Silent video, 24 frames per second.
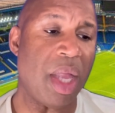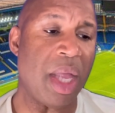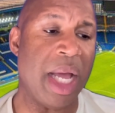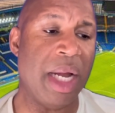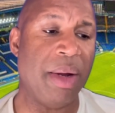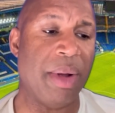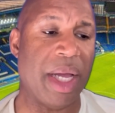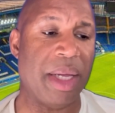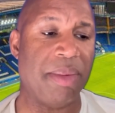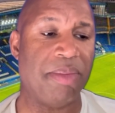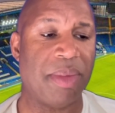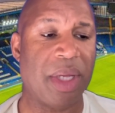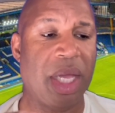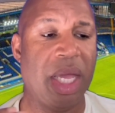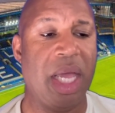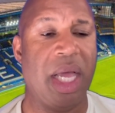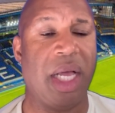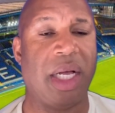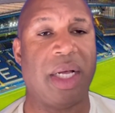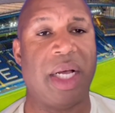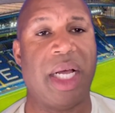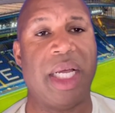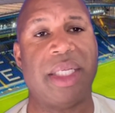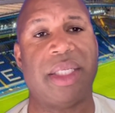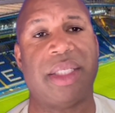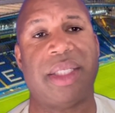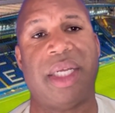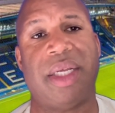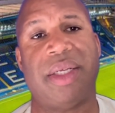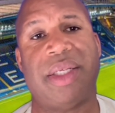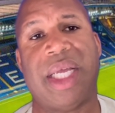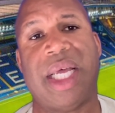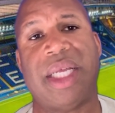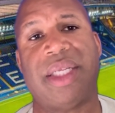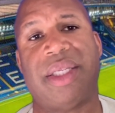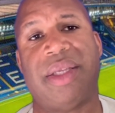Anyway, guys,
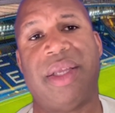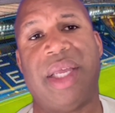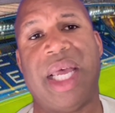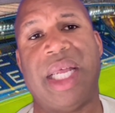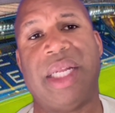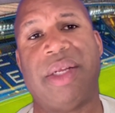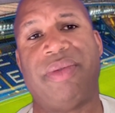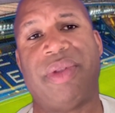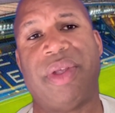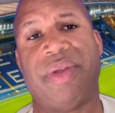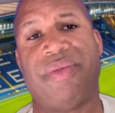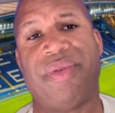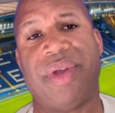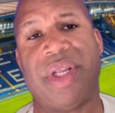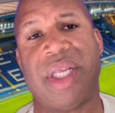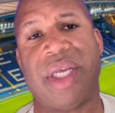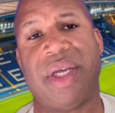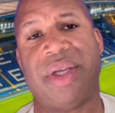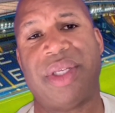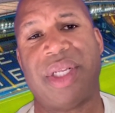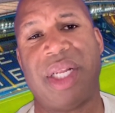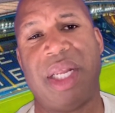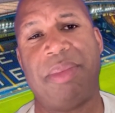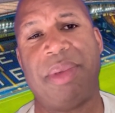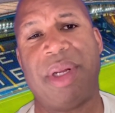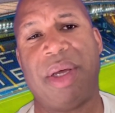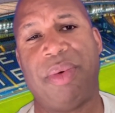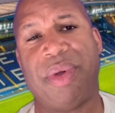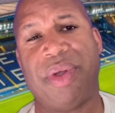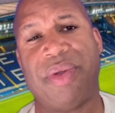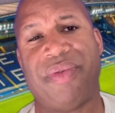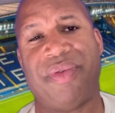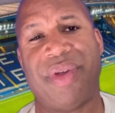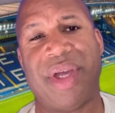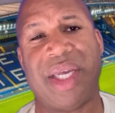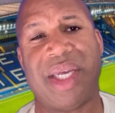so that's the end of this video. So let me know
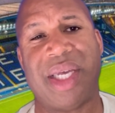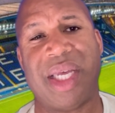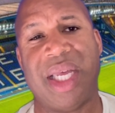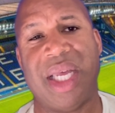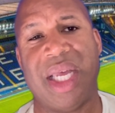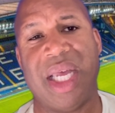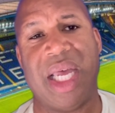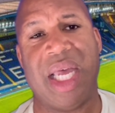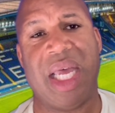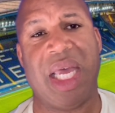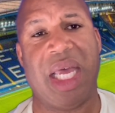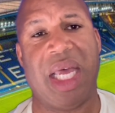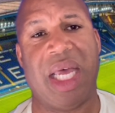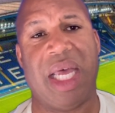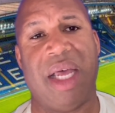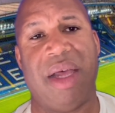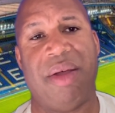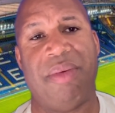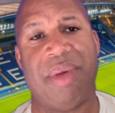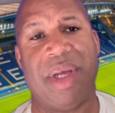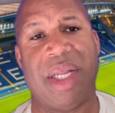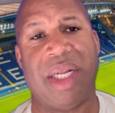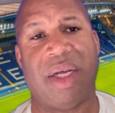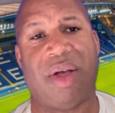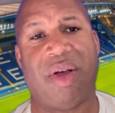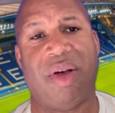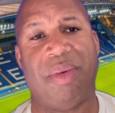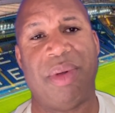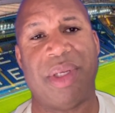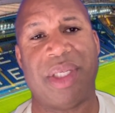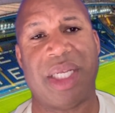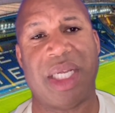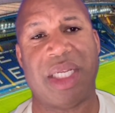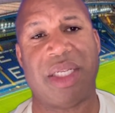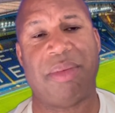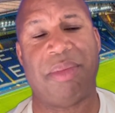what you think in the
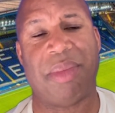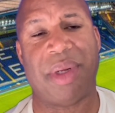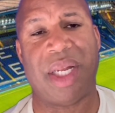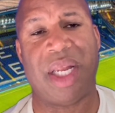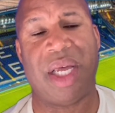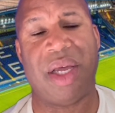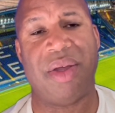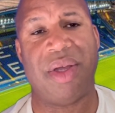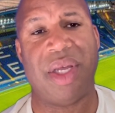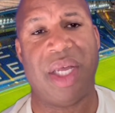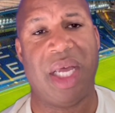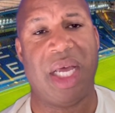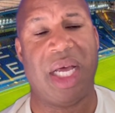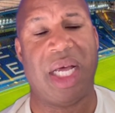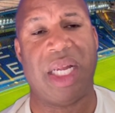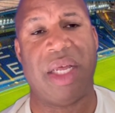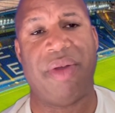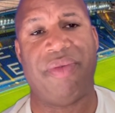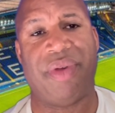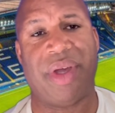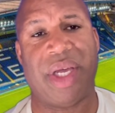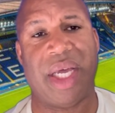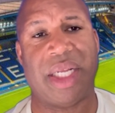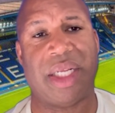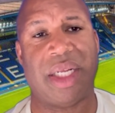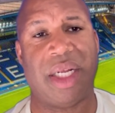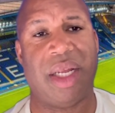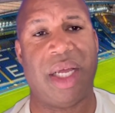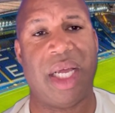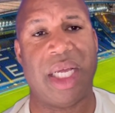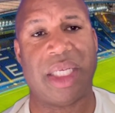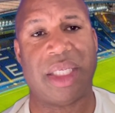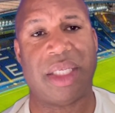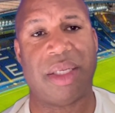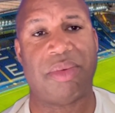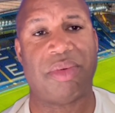comment section below. And don't forget to
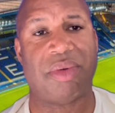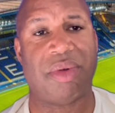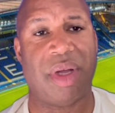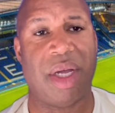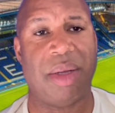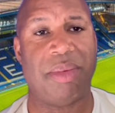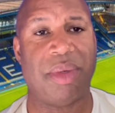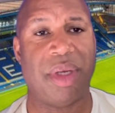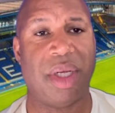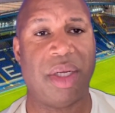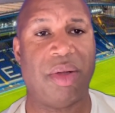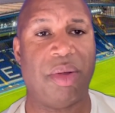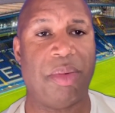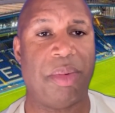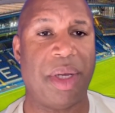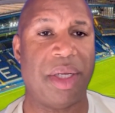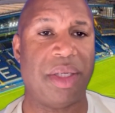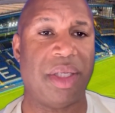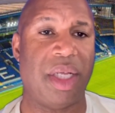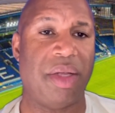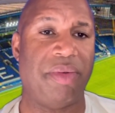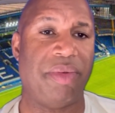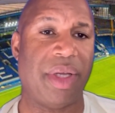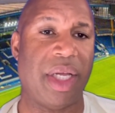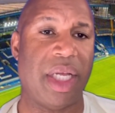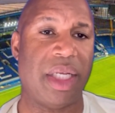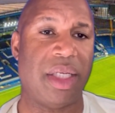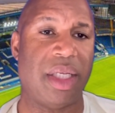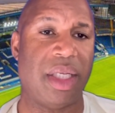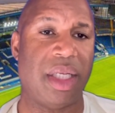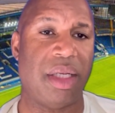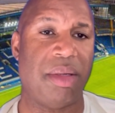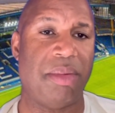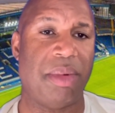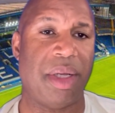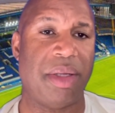like, subscribe, turn on post
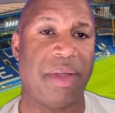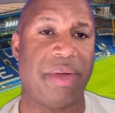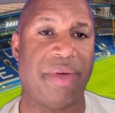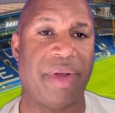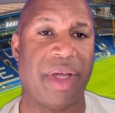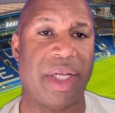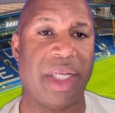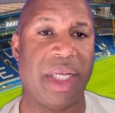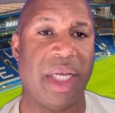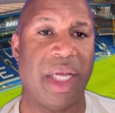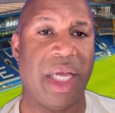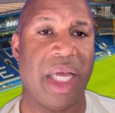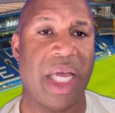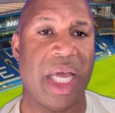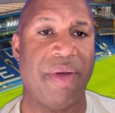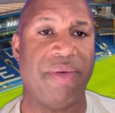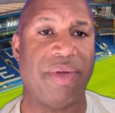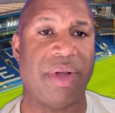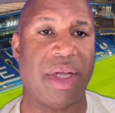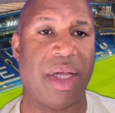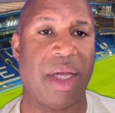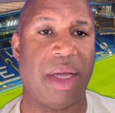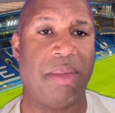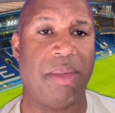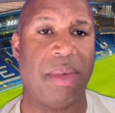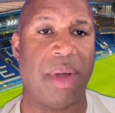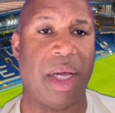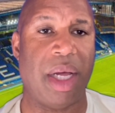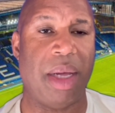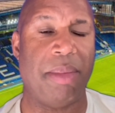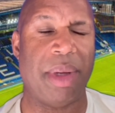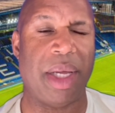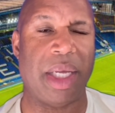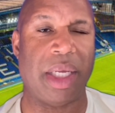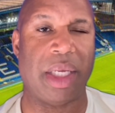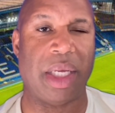notifications, and you'll be notified every time
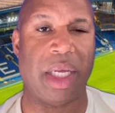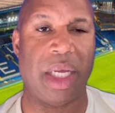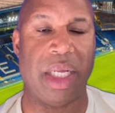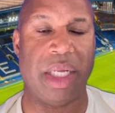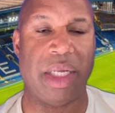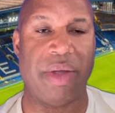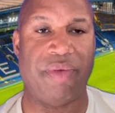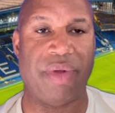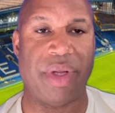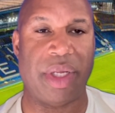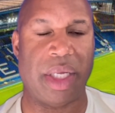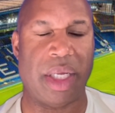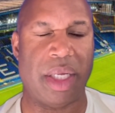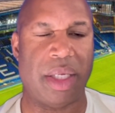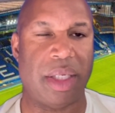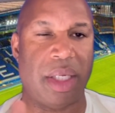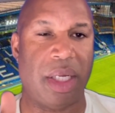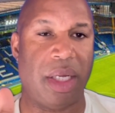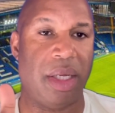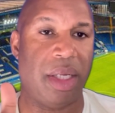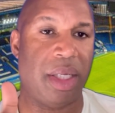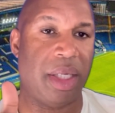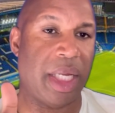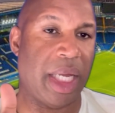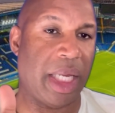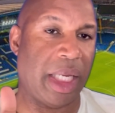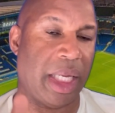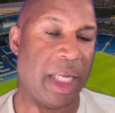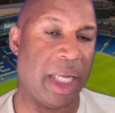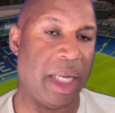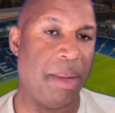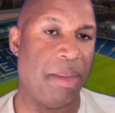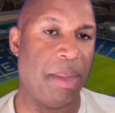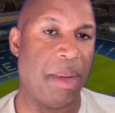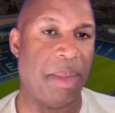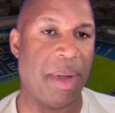I make a new video. So take
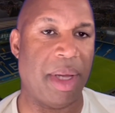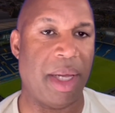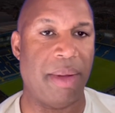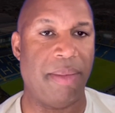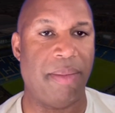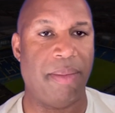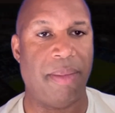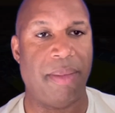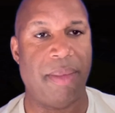care. Bye-bye.